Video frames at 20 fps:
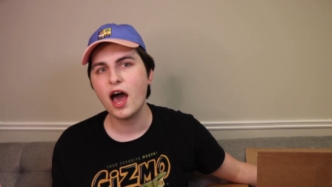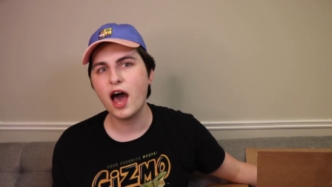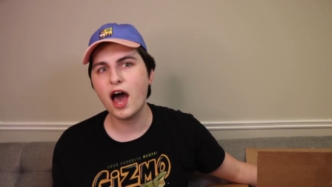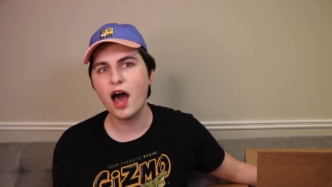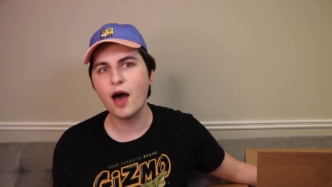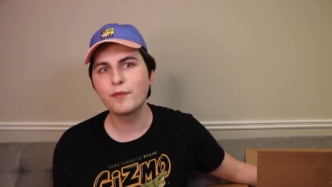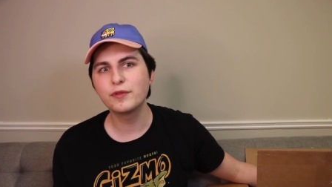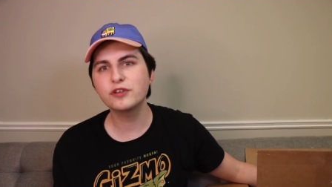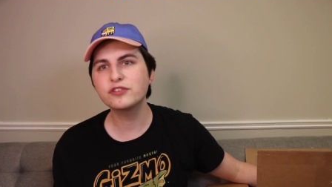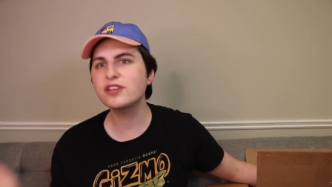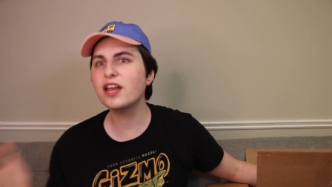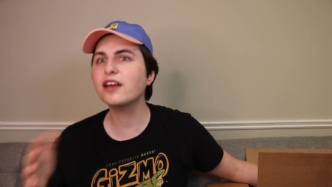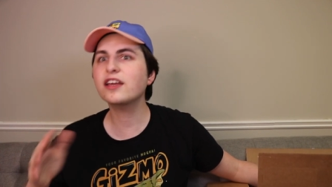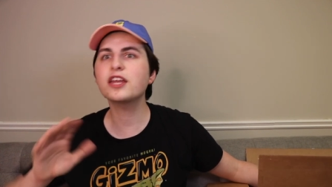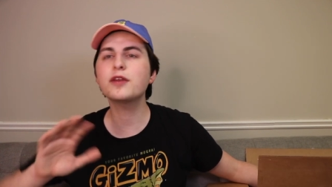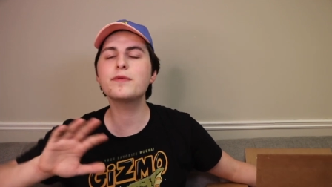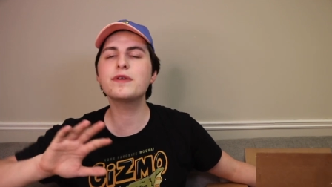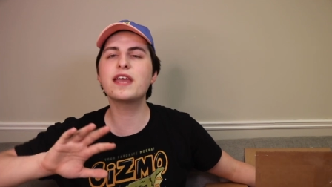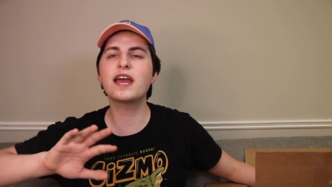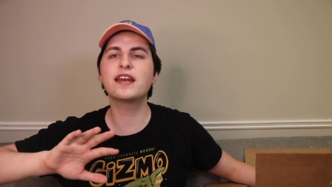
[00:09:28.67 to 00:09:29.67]
There's not
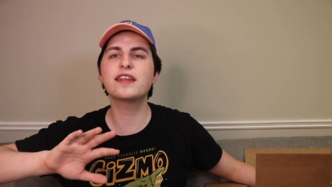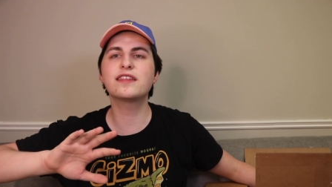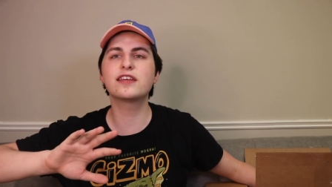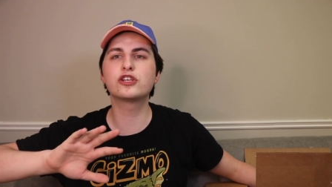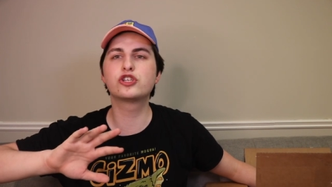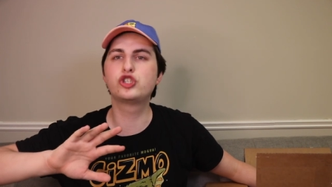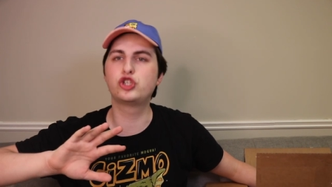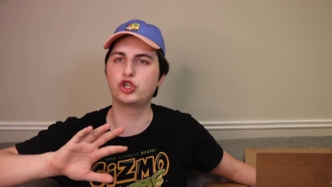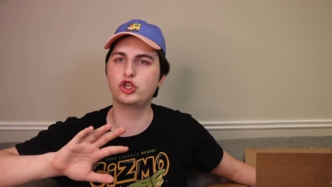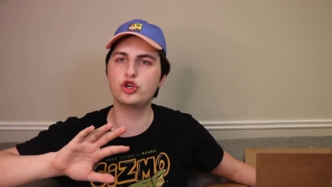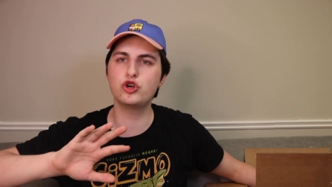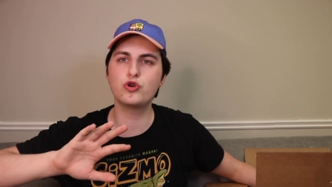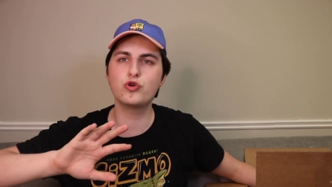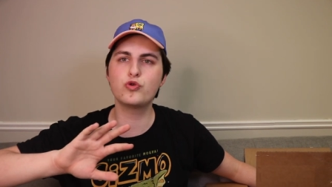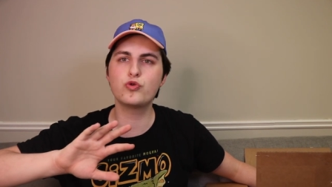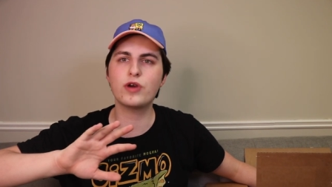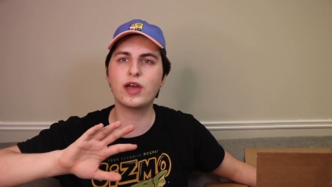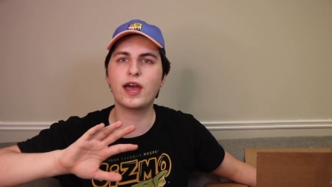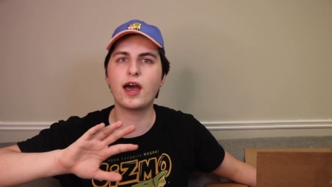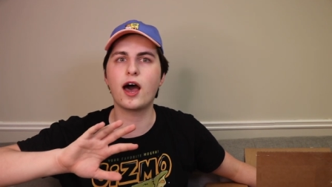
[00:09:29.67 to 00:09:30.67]
gonna be anything
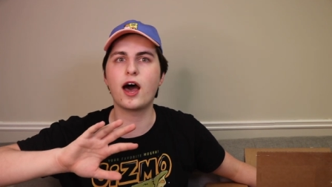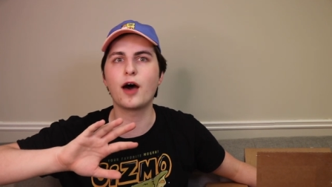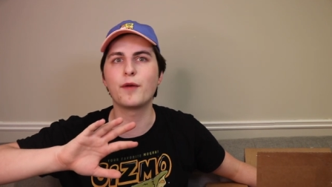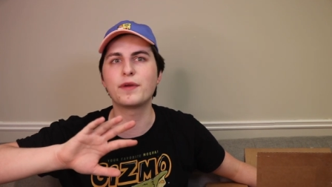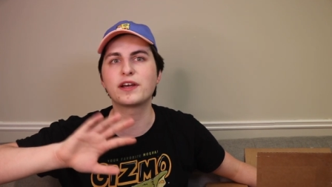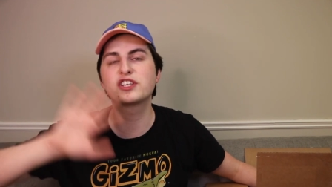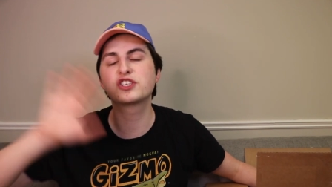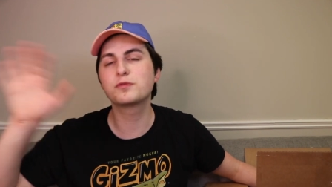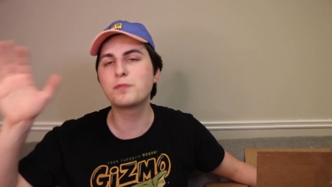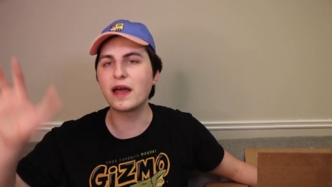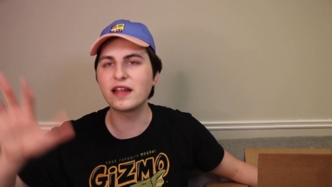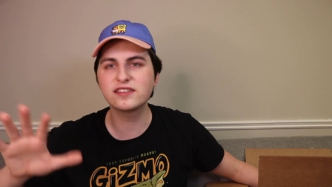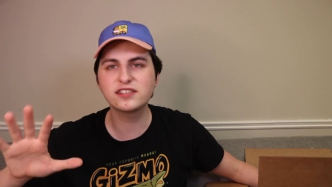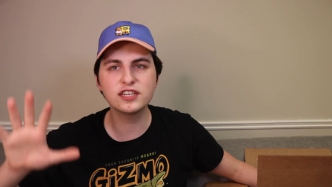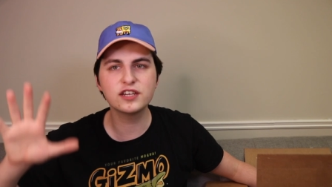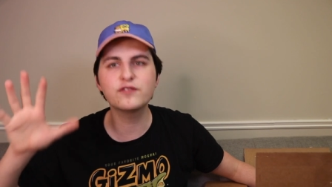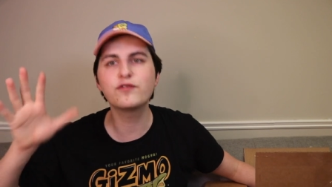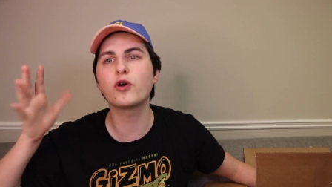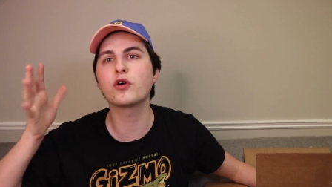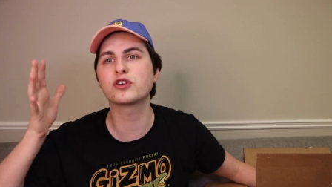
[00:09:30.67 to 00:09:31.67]
too
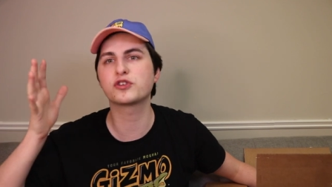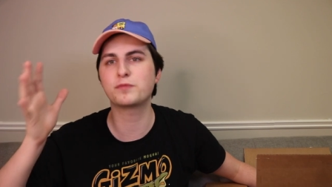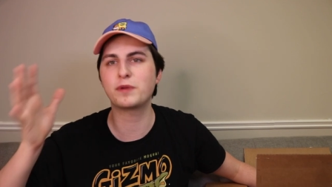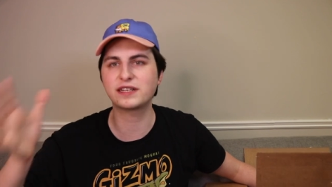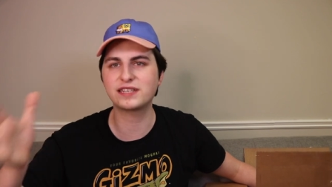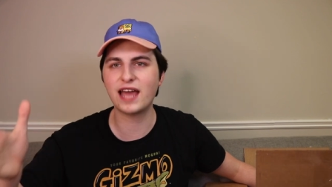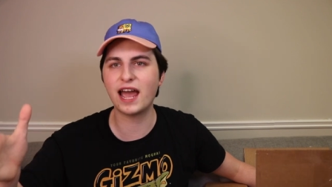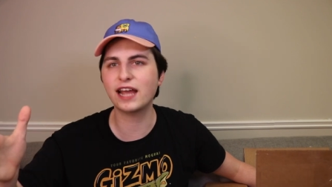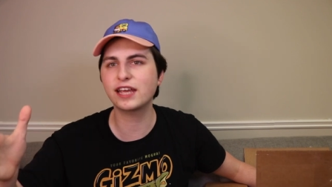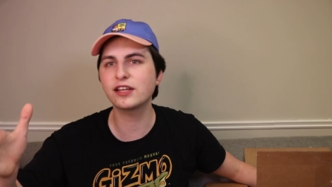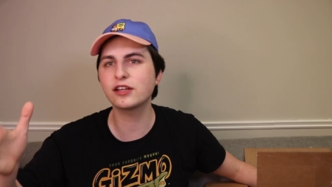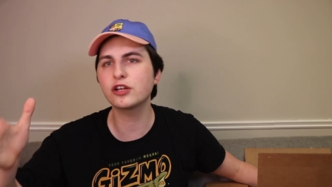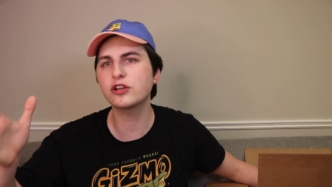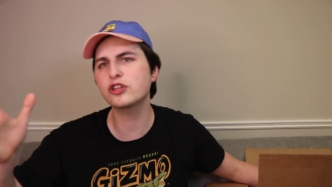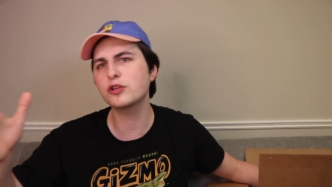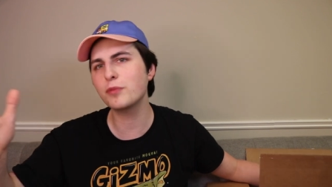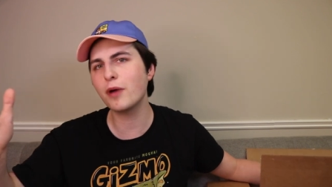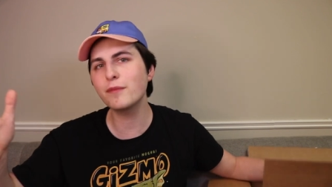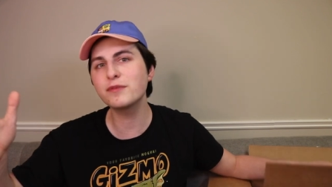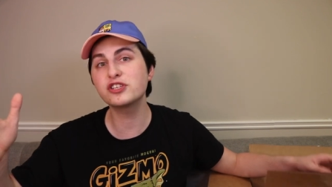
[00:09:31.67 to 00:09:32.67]
expensive or spectacular.
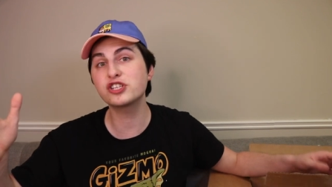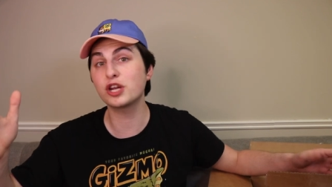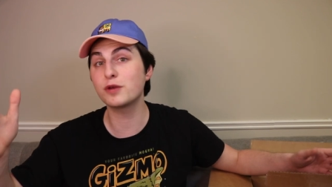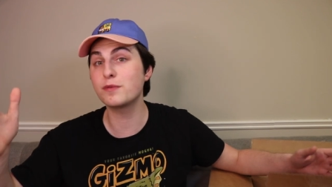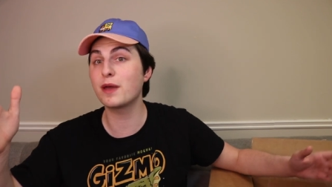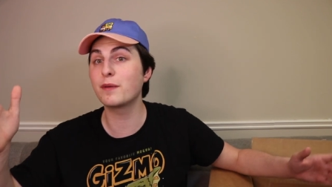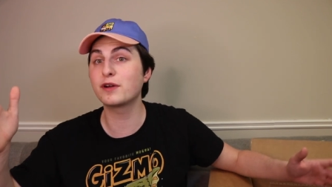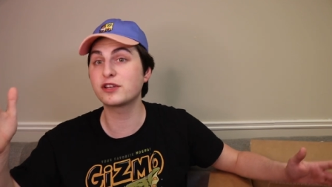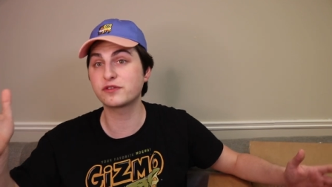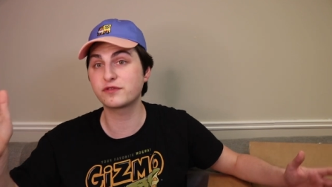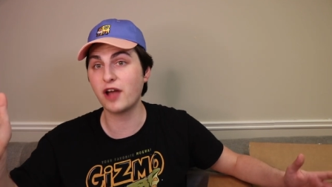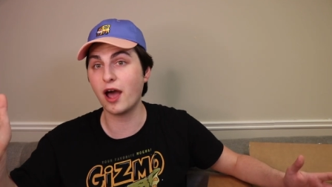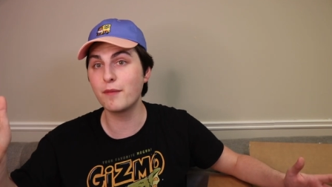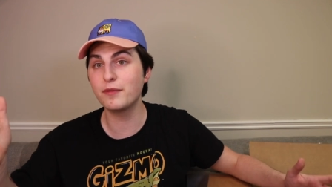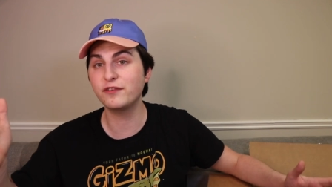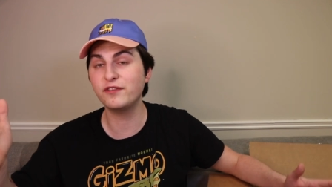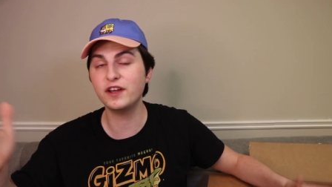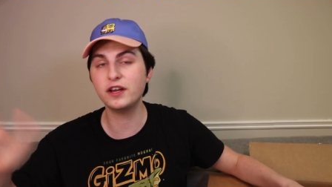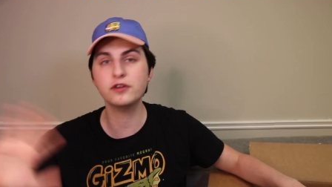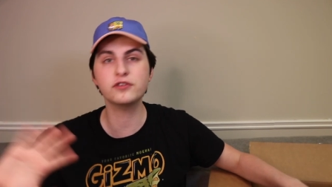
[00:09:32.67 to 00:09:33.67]
They're probably just gonna be a bunch of
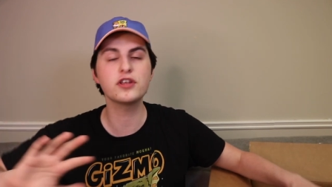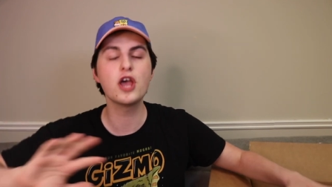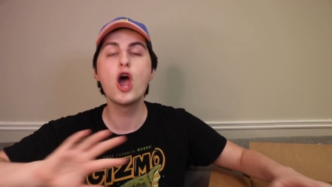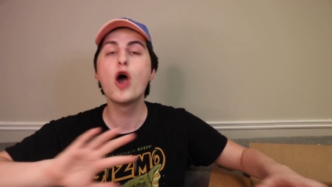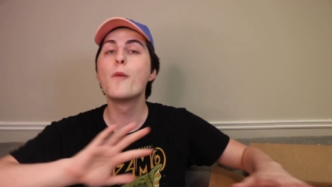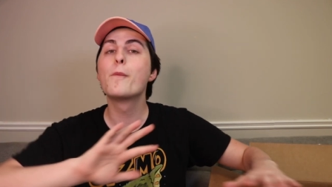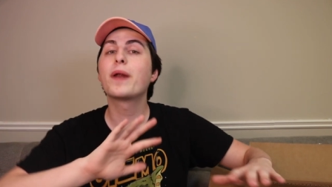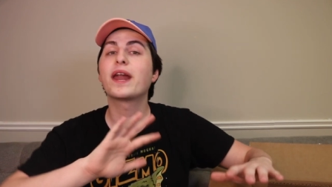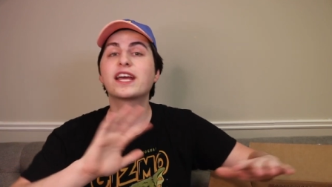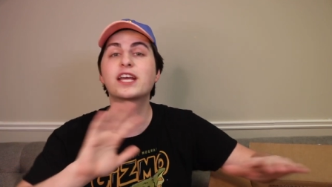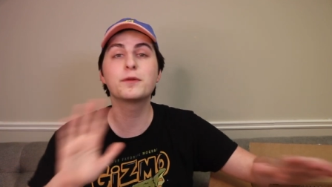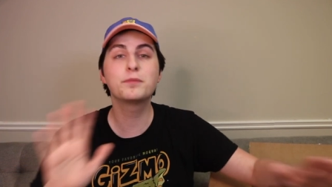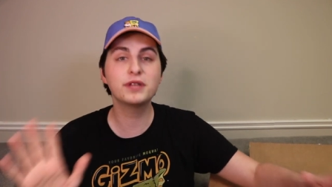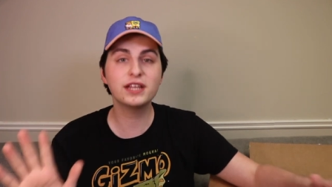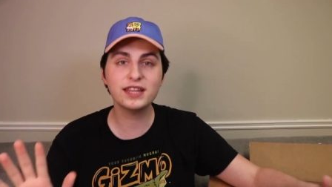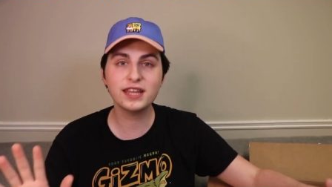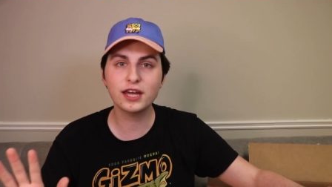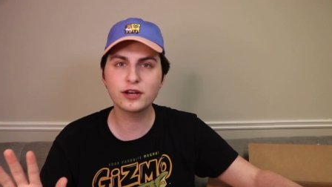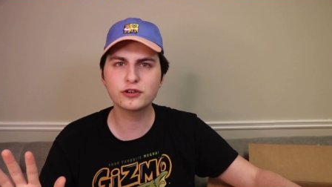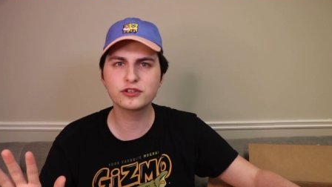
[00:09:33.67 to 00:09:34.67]
common figures, but I
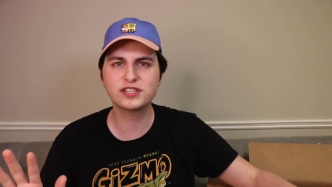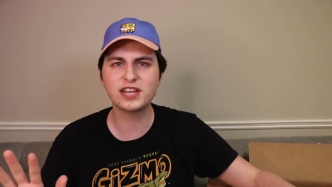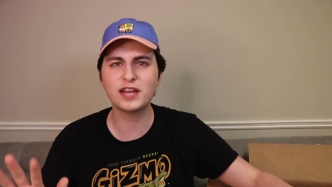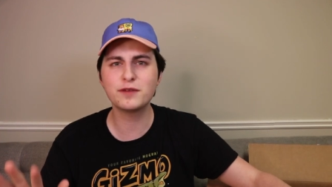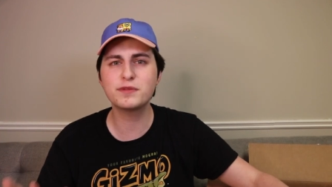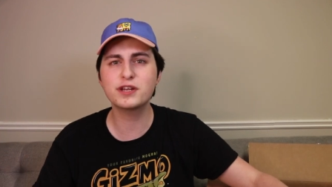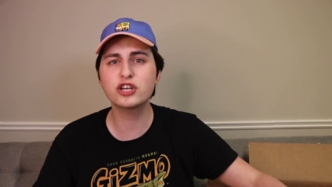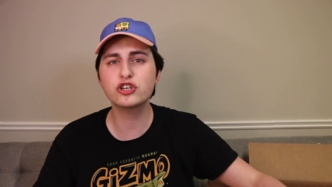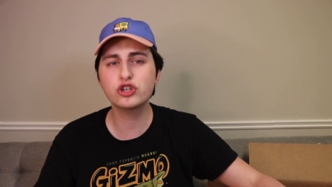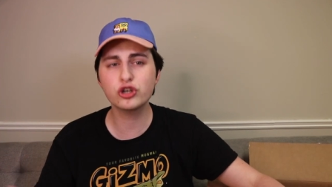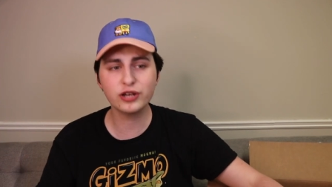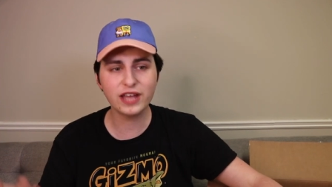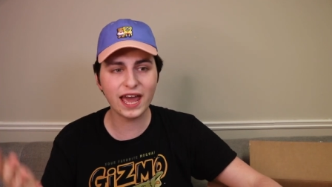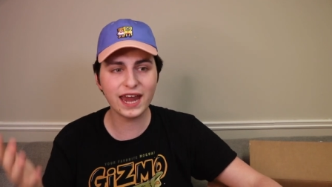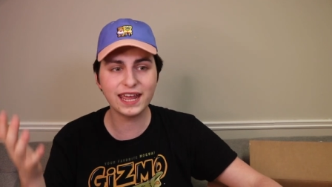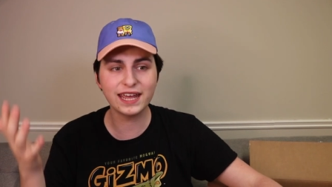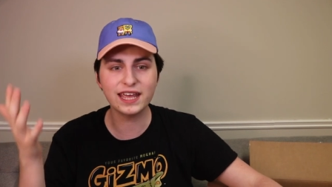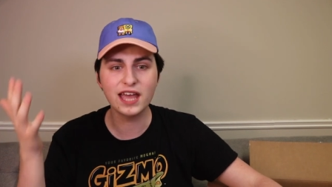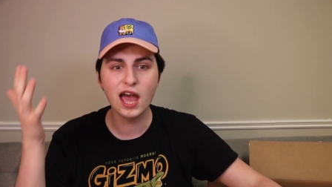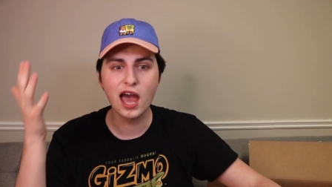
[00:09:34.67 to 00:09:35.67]
completely understand because you're
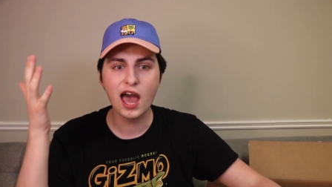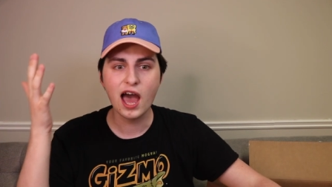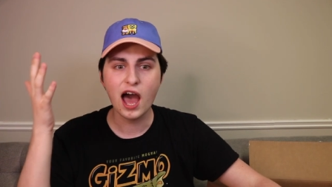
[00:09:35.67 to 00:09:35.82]
getting